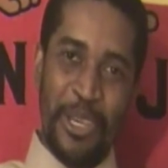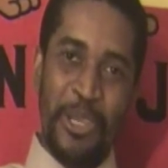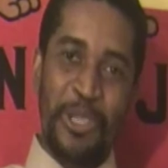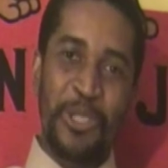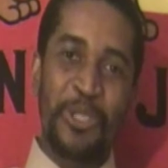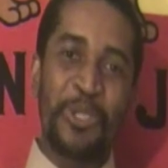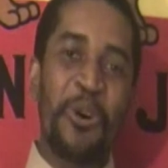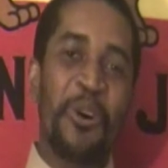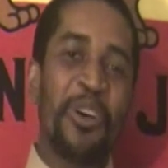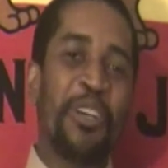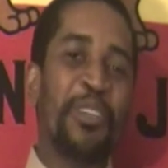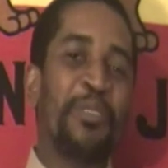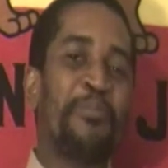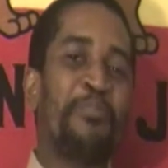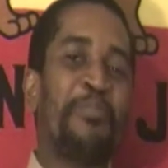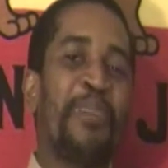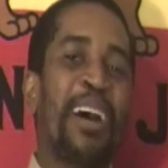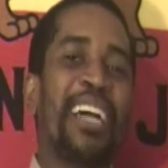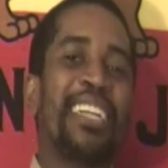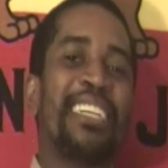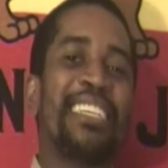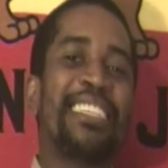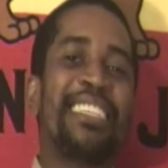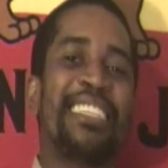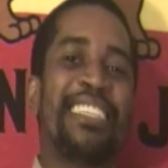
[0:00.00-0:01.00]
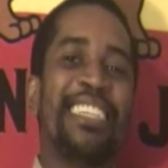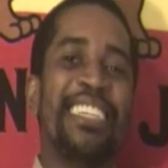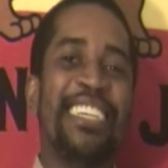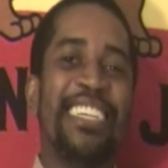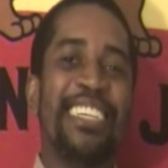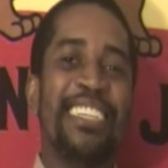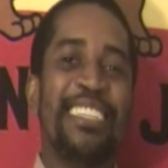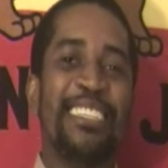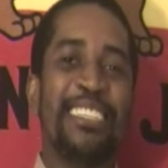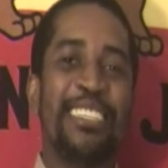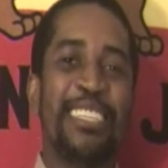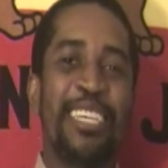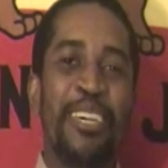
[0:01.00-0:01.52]
So His Majesty
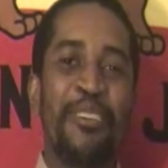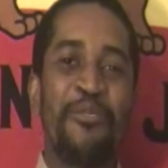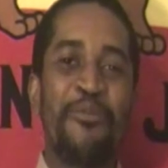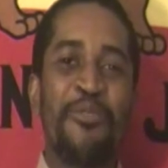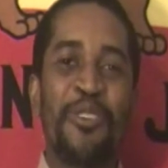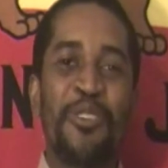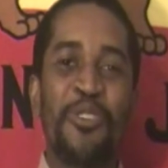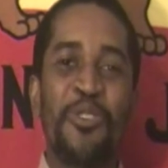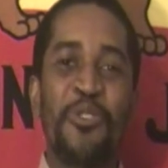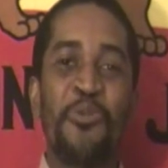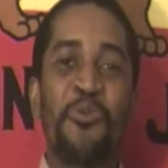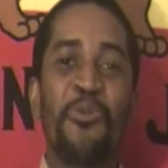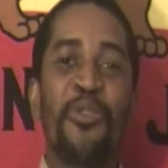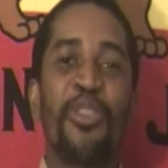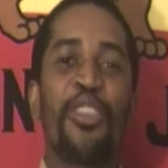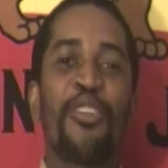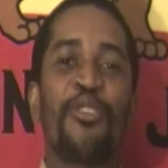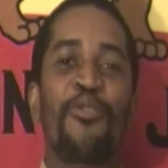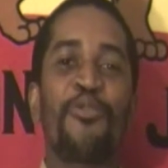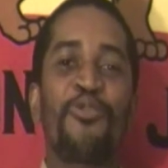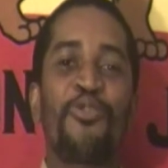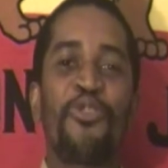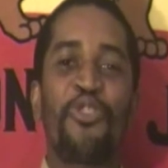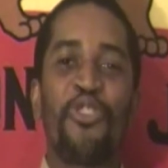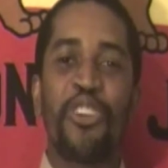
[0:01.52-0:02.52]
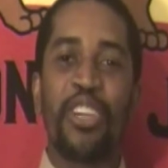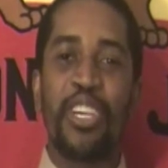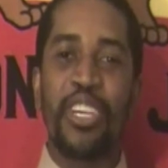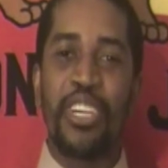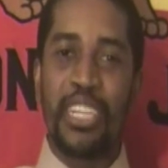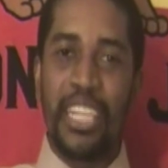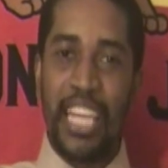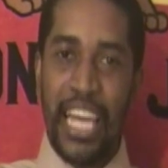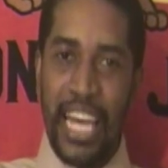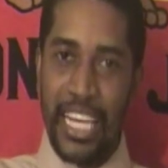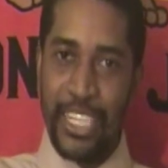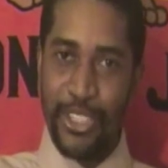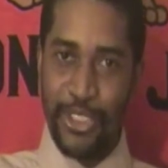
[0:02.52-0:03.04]
is giving you the
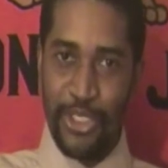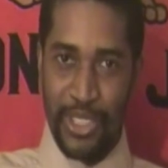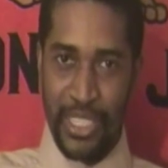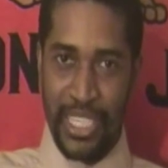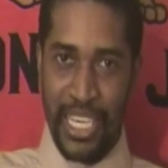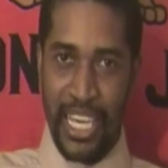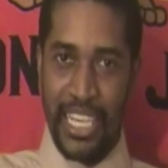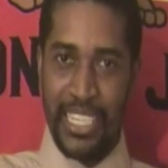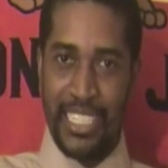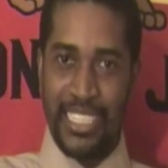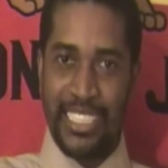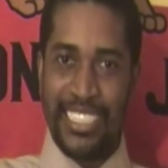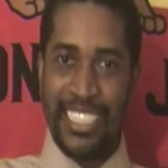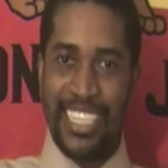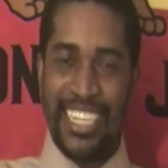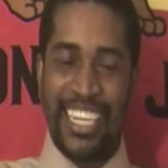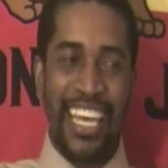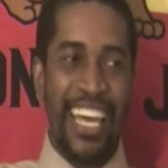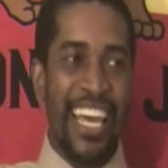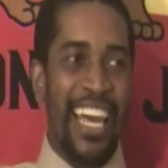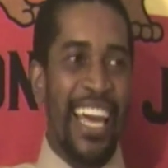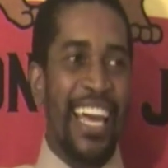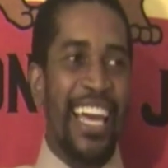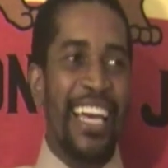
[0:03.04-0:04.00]
real education.